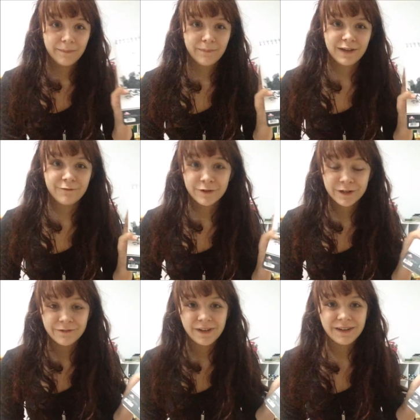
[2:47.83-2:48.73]
My
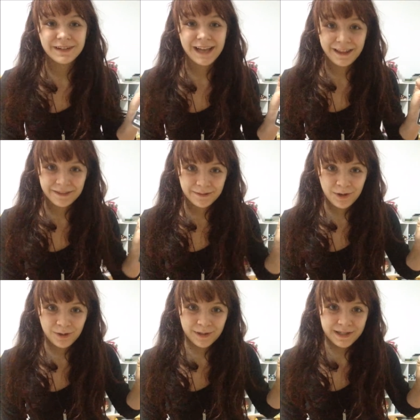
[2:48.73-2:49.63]
fourth favorite at the
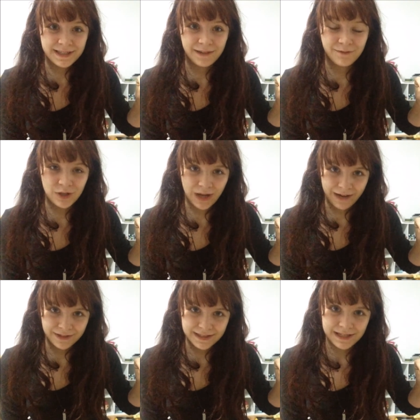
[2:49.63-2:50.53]
moment, if you
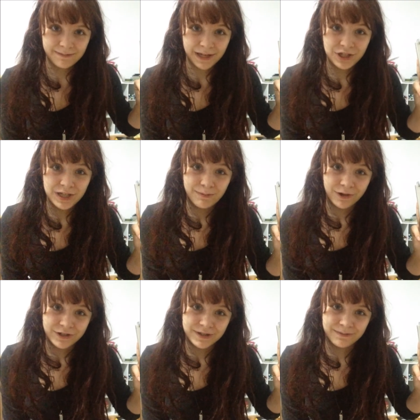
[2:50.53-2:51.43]
haven't seen my cheap
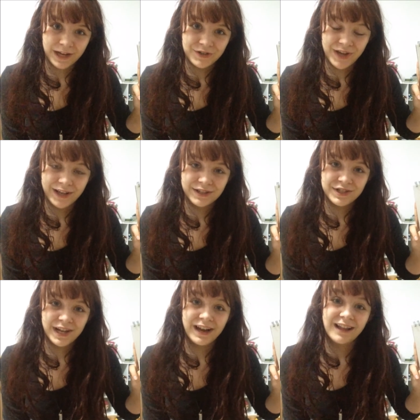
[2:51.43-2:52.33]
art supply
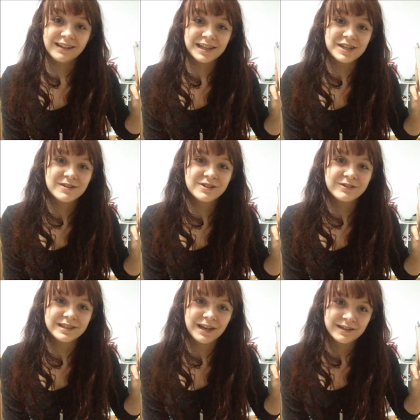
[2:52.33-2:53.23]
challenge yet, I'll link you
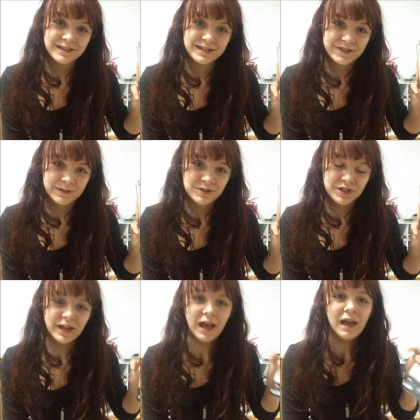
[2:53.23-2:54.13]
to it down in the
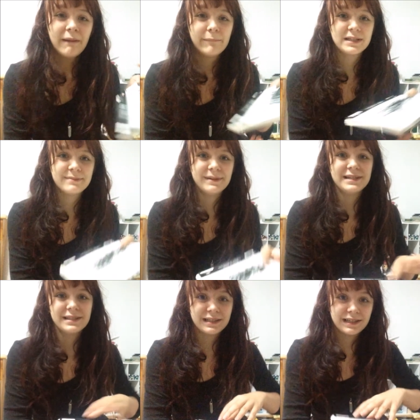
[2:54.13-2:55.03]
description. But it's
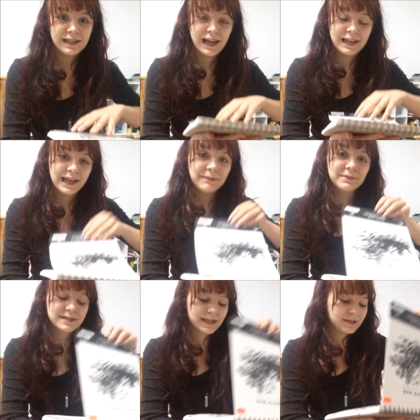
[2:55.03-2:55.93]
basically, I kept
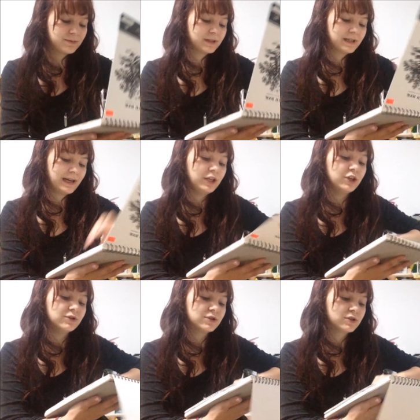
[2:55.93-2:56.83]
the sketchbook that I
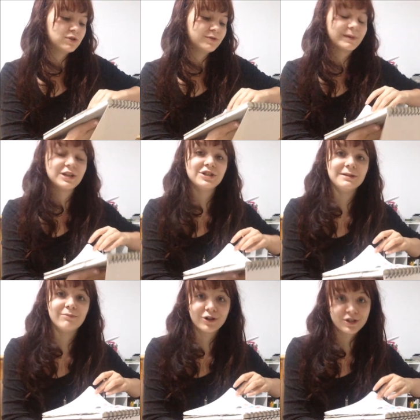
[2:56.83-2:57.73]
used to do my
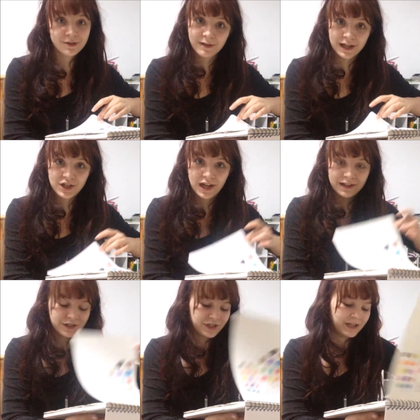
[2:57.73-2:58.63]
cheap art supply
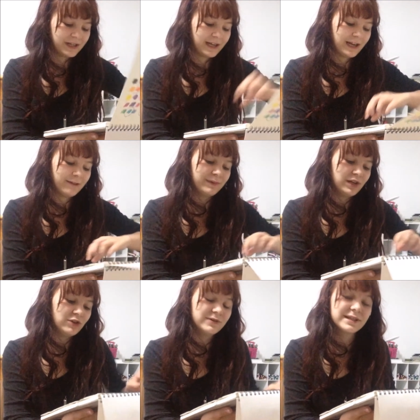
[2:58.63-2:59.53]
challenge in and I've
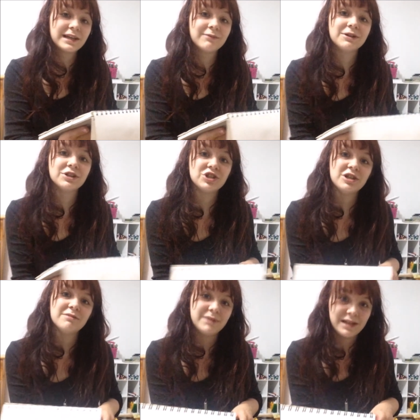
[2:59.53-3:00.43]
been using it with
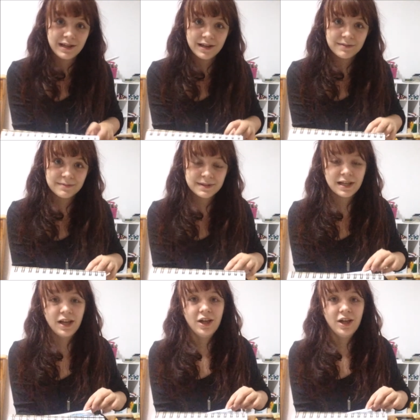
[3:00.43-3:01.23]
cheap mediums